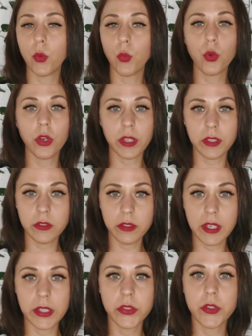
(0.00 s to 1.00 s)
working
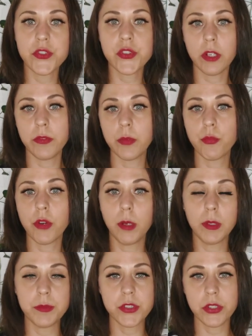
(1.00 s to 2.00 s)
together, solving
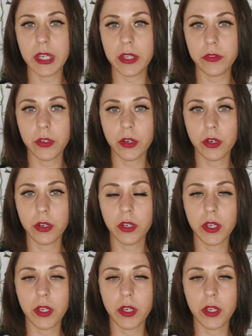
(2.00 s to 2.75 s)
problems together,